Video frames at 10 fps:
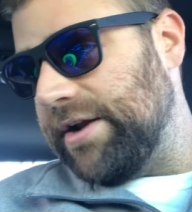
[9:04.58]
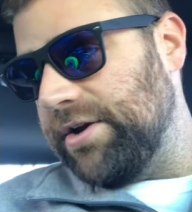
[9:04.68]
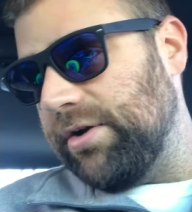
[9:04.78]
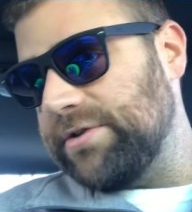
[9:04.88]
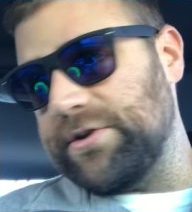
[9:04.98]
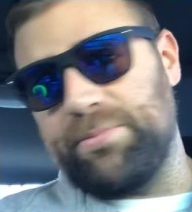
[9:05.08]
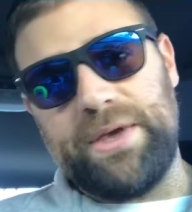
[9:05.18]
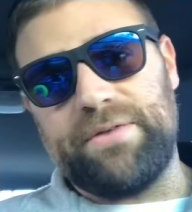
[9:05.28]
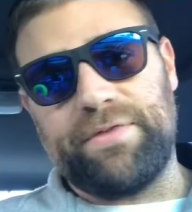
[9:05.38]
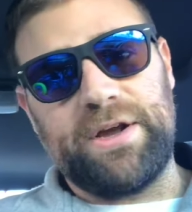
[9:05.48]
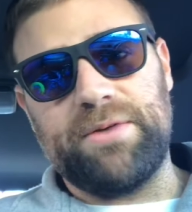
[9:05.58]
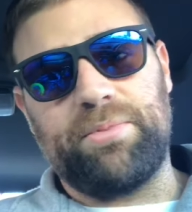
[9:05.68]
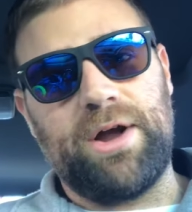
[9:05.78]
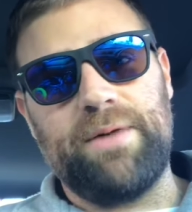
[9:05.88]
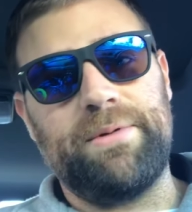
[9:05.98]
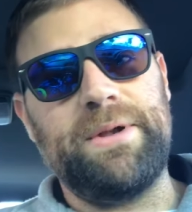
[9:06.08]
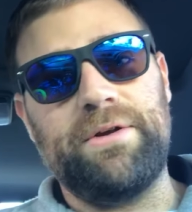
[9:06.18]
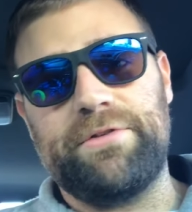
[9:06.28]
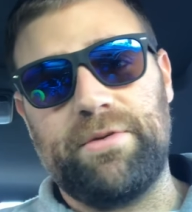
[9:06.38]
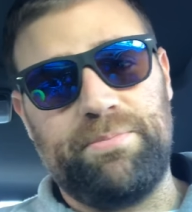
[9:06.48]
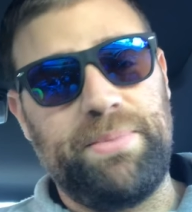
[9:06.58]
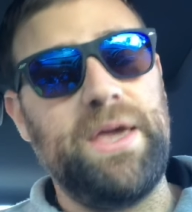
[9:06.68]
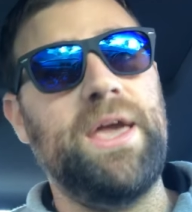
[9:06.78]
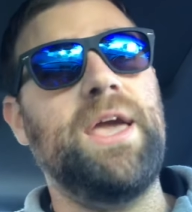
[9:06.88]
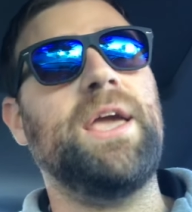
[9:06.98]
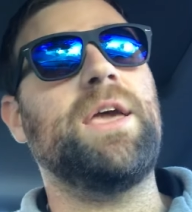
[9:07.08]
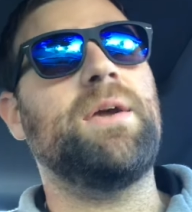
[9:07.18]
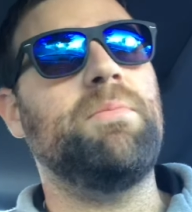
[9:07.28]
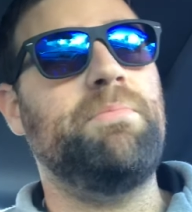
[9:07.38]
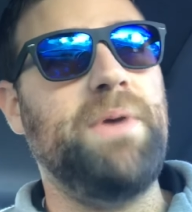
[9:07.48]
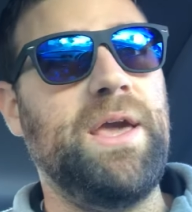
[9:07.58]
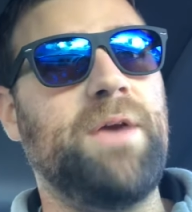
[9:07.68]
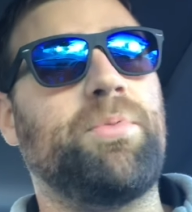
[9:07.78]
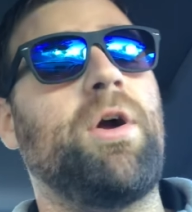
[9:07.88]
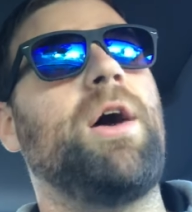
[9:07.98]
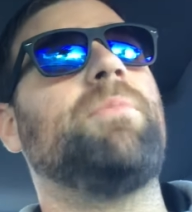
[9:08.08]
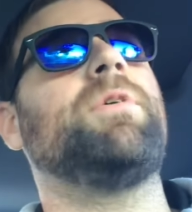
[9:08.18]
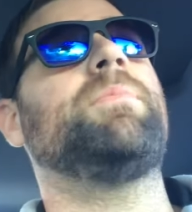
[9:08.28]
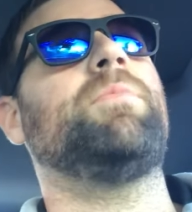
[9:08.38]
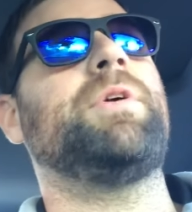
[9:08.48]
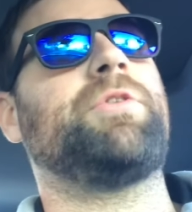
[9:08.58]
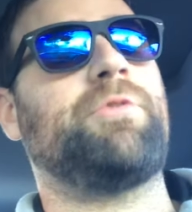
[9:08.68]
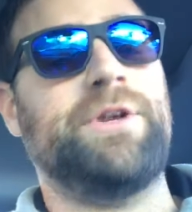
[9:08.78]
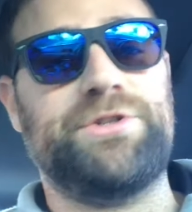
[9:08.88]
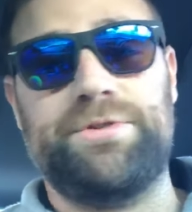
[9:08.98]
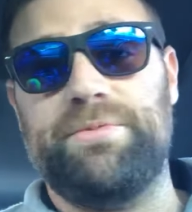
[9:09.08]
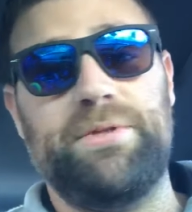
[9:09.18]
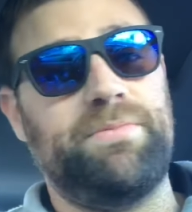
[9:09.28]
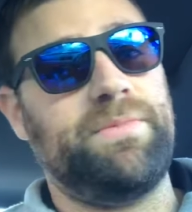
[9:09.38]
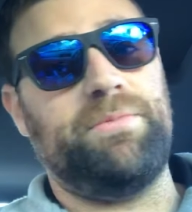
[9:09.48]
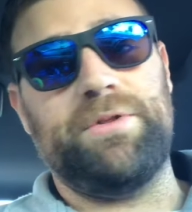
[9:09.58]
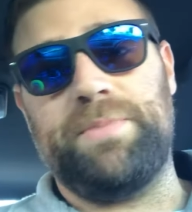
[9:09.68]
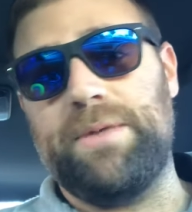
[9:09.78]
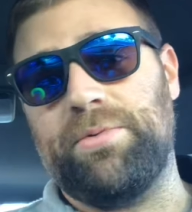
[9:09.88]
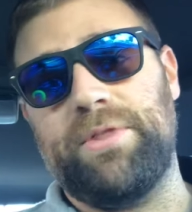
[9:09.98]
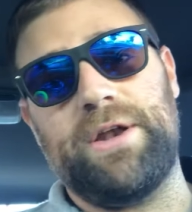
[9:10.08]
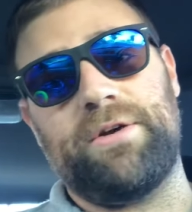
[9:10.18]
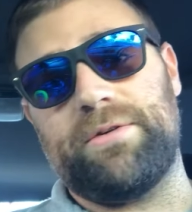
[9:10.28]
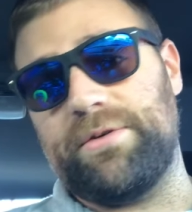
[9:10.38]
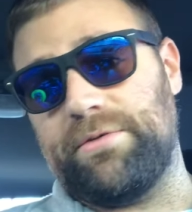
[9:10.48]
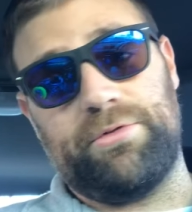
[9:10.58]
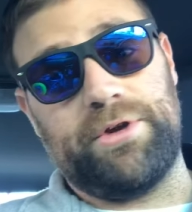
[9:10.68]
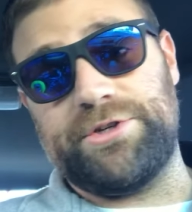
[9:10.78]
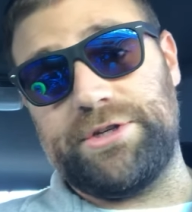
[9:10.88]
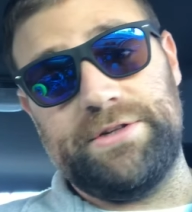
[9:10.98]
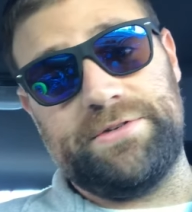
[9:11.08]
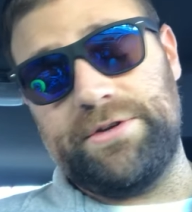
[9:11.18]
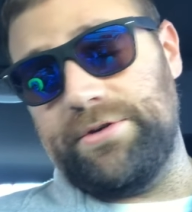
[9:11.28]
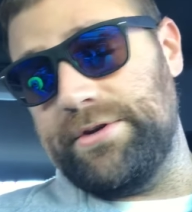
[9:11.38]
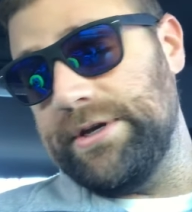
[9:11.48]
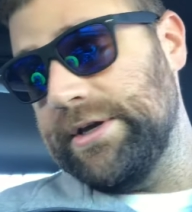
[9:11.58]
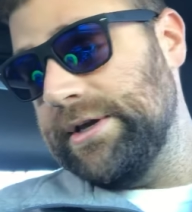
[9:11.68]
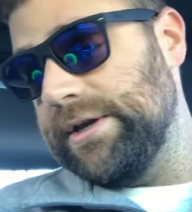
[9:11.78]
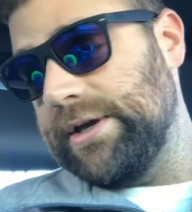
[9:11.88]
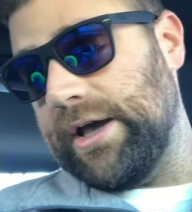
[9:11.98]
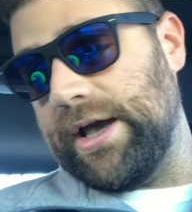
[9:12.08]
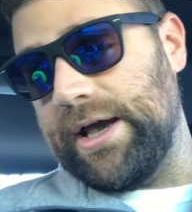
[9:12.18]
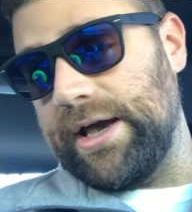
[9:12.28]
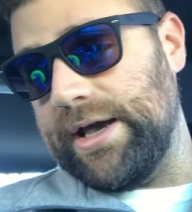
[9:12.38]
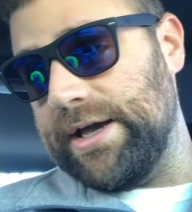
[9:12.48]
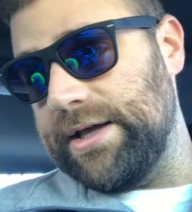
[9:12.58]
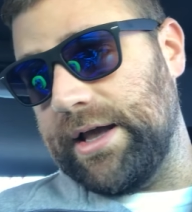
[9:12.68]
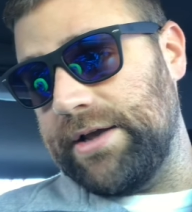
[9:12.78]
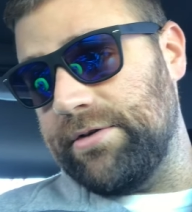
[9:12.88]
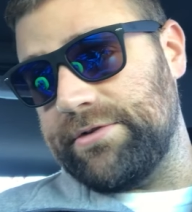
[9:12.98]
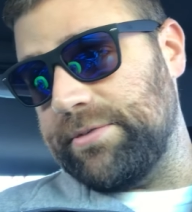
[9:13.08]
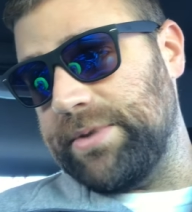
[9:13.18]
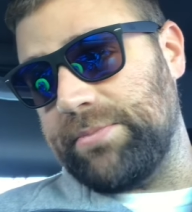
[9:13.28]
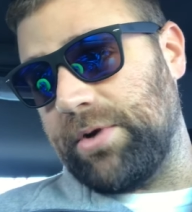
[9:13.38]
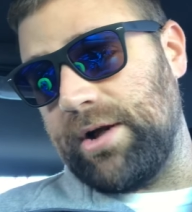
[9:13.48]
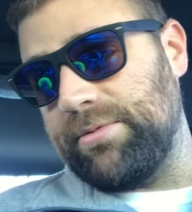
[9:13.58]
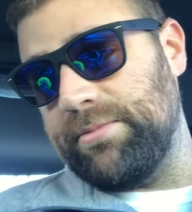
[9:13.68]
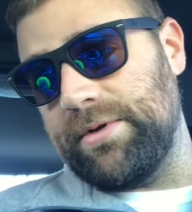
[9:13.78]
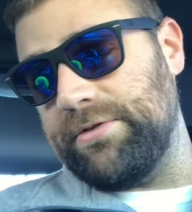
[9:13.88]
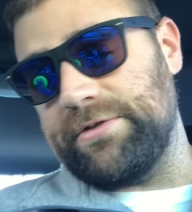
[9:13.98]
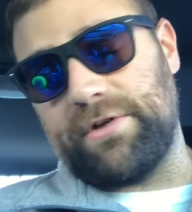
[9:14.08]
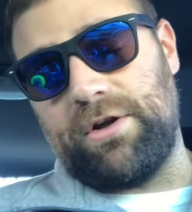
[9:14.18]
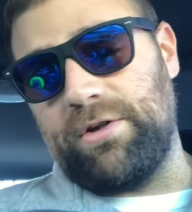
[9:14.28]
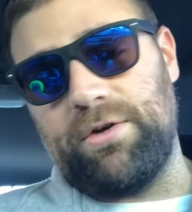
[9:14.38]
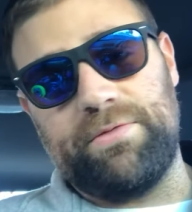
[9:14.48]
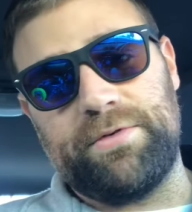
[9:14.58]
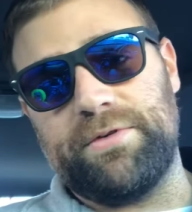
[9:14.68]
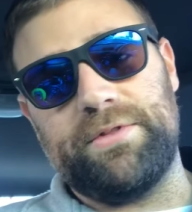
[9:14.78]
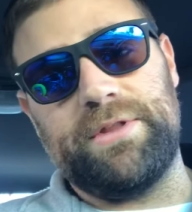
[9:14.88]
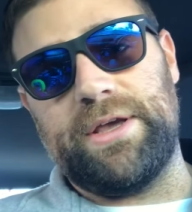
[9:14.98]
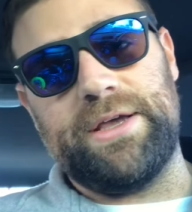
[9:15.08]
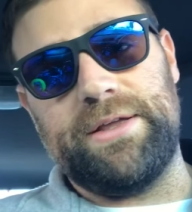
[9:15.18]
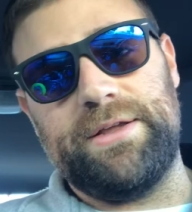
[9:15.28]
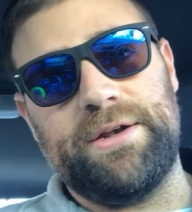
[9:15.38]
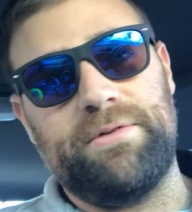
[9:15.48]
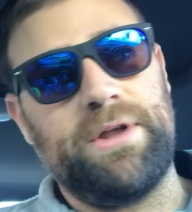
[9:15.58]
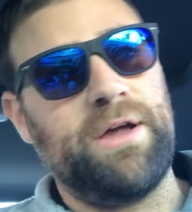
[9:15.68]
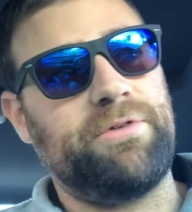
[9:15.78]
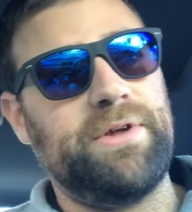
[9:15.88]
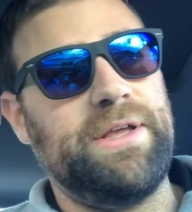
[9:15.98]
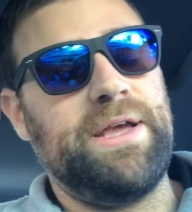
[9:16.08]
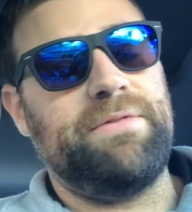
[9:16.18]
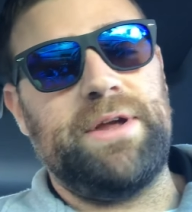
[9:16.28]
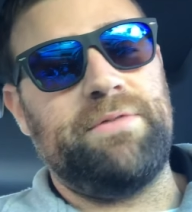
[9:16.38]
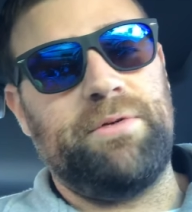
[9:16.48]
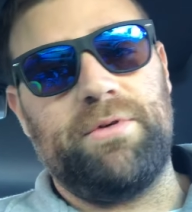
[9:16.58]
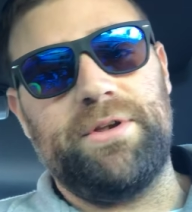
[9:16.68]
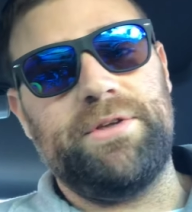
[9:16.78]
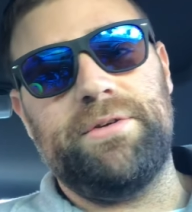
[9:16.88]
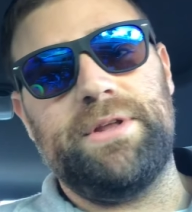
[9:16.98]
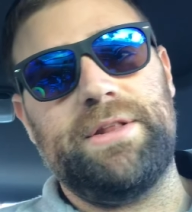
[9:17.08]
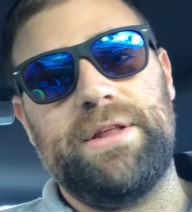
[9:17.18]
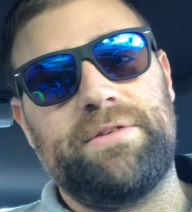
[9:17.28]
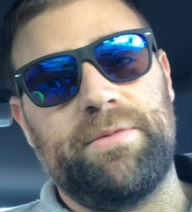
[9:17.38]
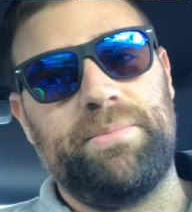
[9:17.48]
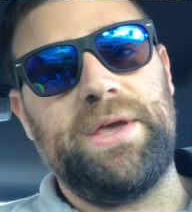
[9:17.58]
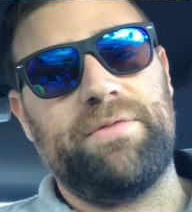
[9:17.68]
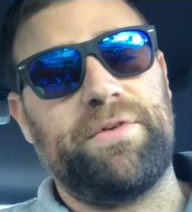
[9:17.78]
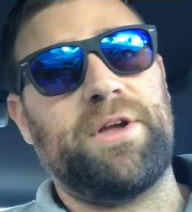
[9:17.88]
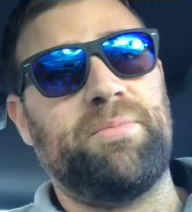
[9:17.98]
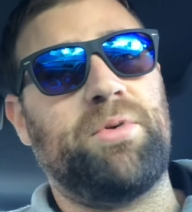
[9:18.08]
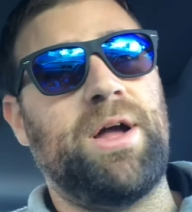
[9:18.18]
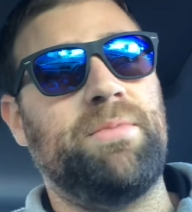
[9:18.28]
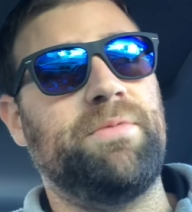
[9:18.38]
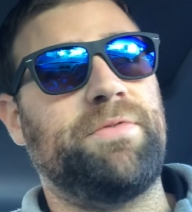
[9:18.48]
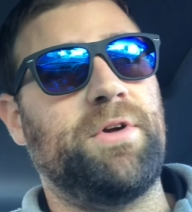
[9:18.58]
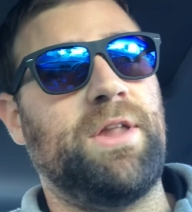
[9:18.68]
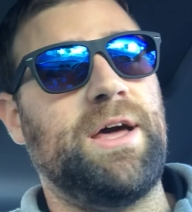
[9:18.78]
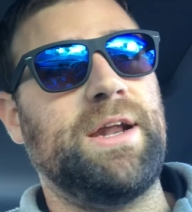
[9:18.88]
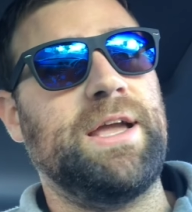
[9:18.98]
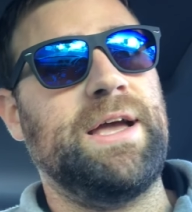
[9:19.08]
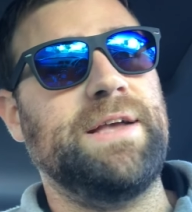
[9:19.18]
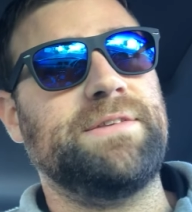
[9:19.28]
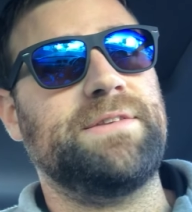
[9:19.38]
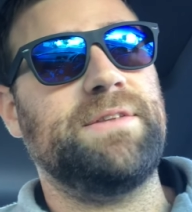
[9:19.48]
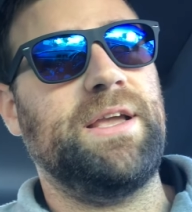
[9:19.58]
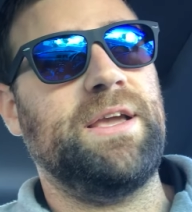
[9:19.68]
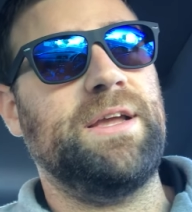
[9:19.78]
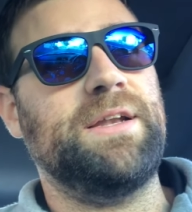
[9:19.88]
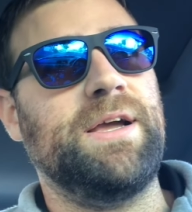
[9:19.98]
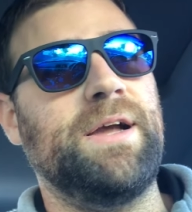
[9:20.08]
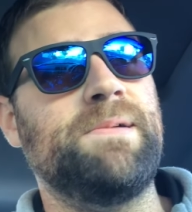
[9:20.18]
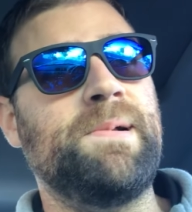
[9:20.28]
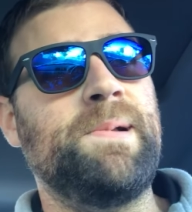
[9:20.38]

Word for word: know it's a big freaking problem i know it's a big big problem with christ with, with people that are christians dude uh, I know it's a big problem uh, just all over the you know non every everyone, dude. It, it's a big freaking problem for a lot of guys, and uh,